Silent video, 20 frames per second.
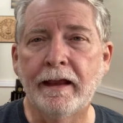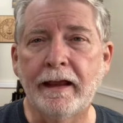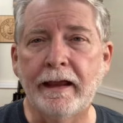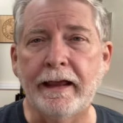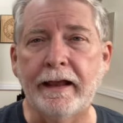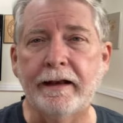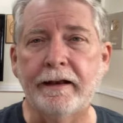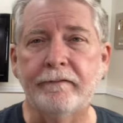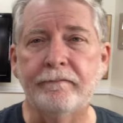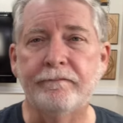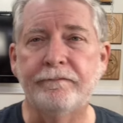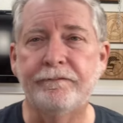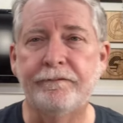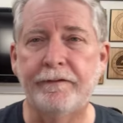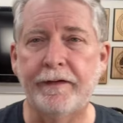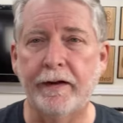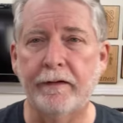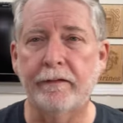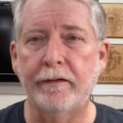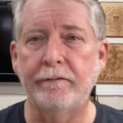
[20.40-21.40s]
It is
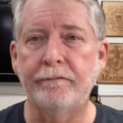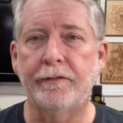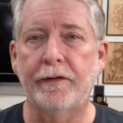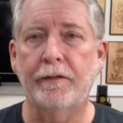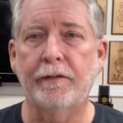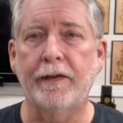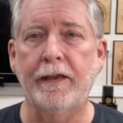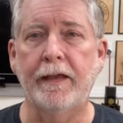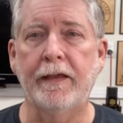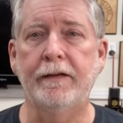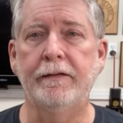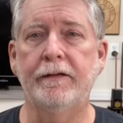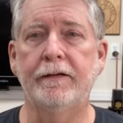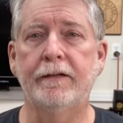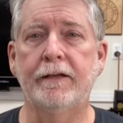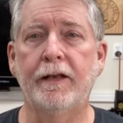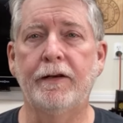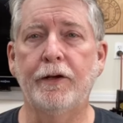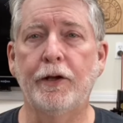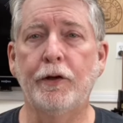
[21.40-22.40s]
very, very easy
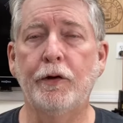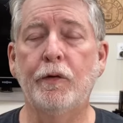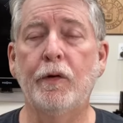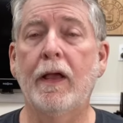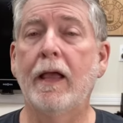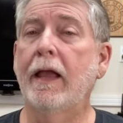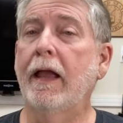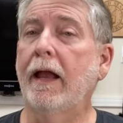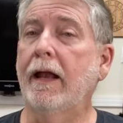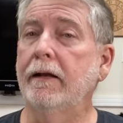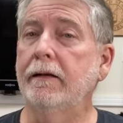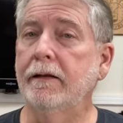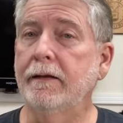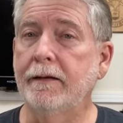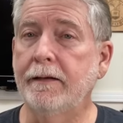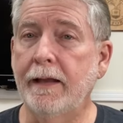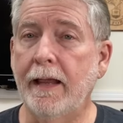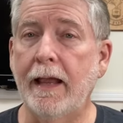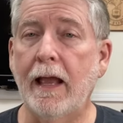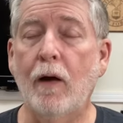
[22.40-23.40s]
to do. And
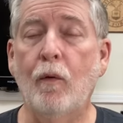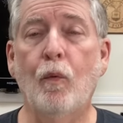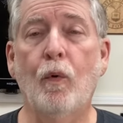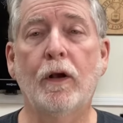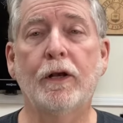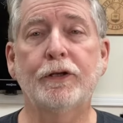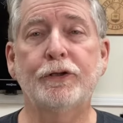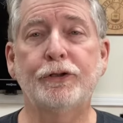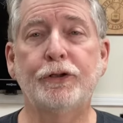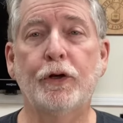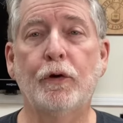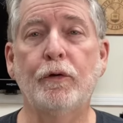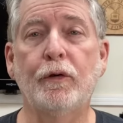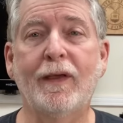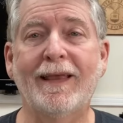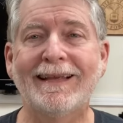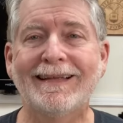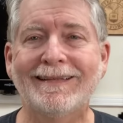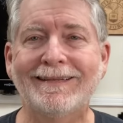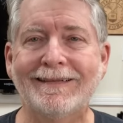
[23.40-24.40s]
today I wanna to show you
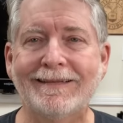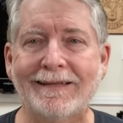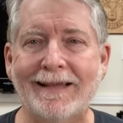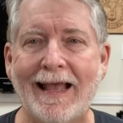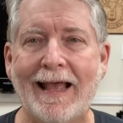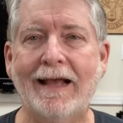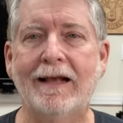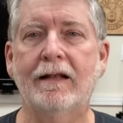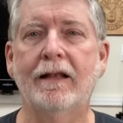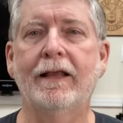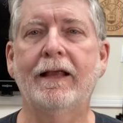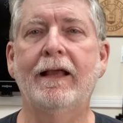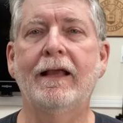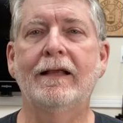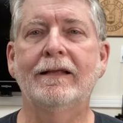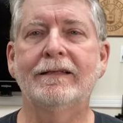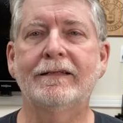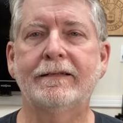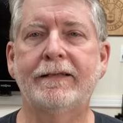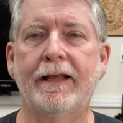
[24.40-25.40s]
exactly
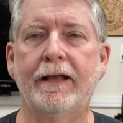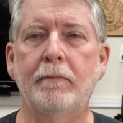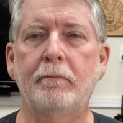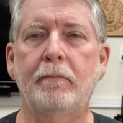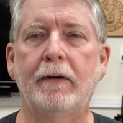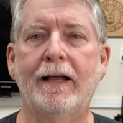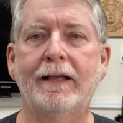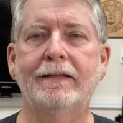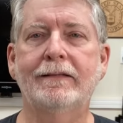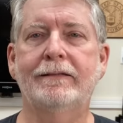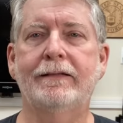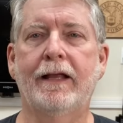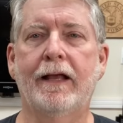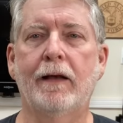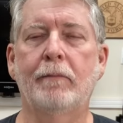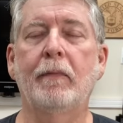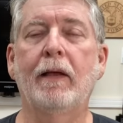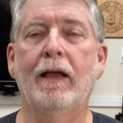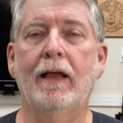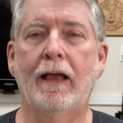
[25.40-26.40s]
step by
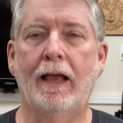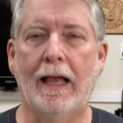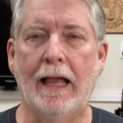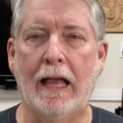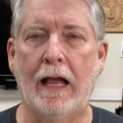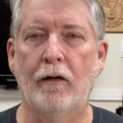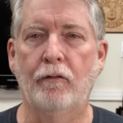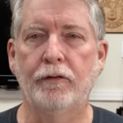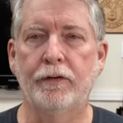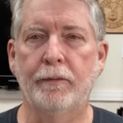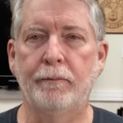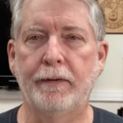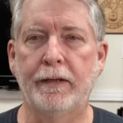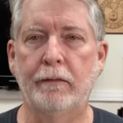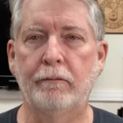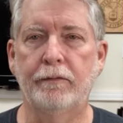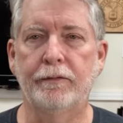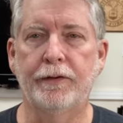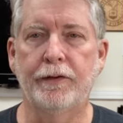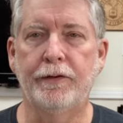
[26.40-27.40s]
step how to be
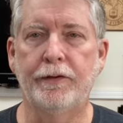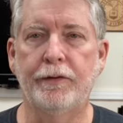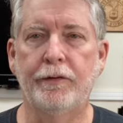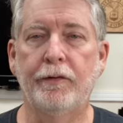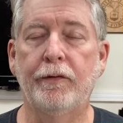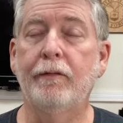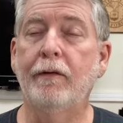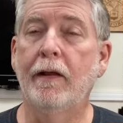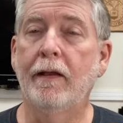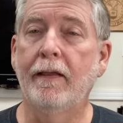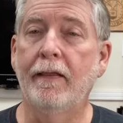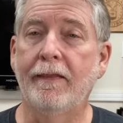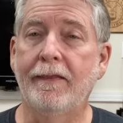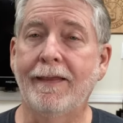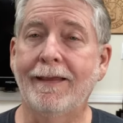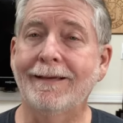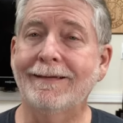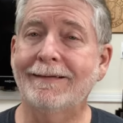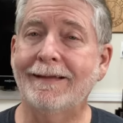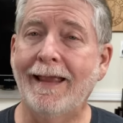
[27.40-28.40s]
able to do
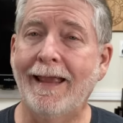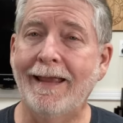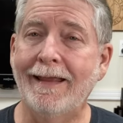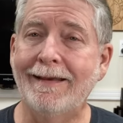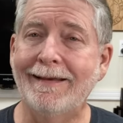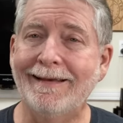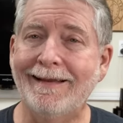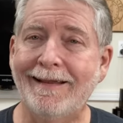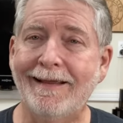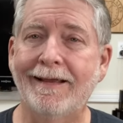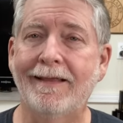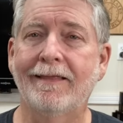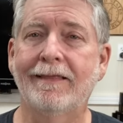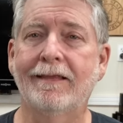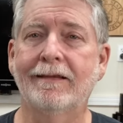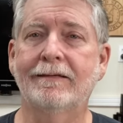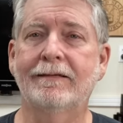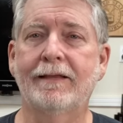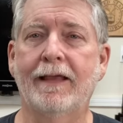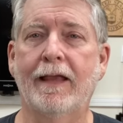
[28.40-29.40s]
this and get
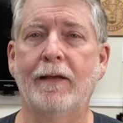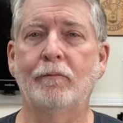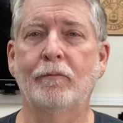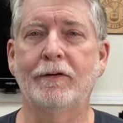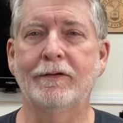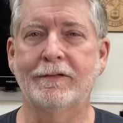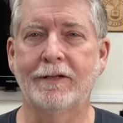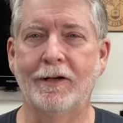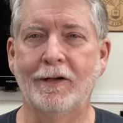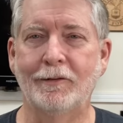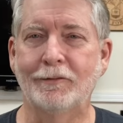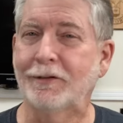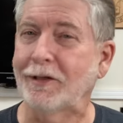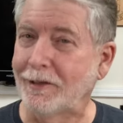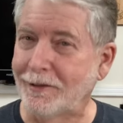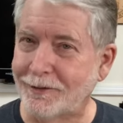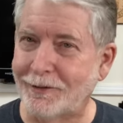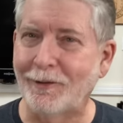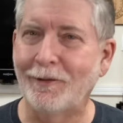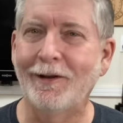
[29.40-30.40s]
the same results.
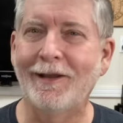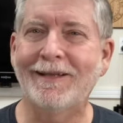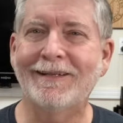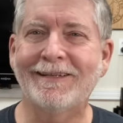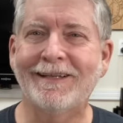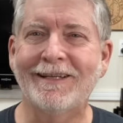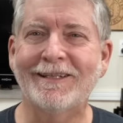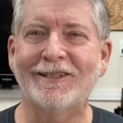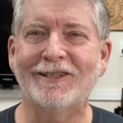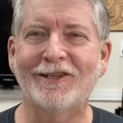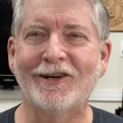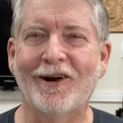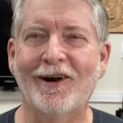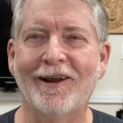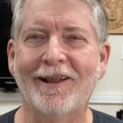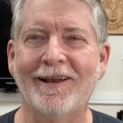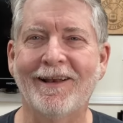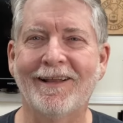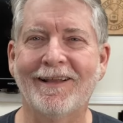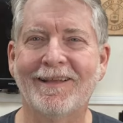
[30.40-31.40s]
So let's get
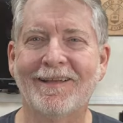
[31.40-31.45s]
started.